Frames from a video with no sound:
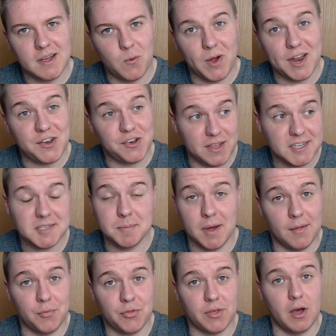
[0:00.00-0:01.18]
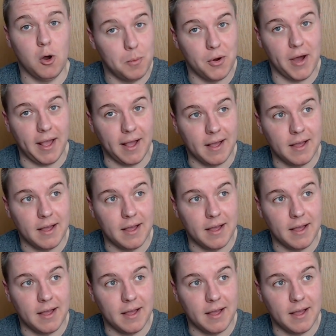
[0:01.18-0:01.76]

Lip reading: which this month, oh boy,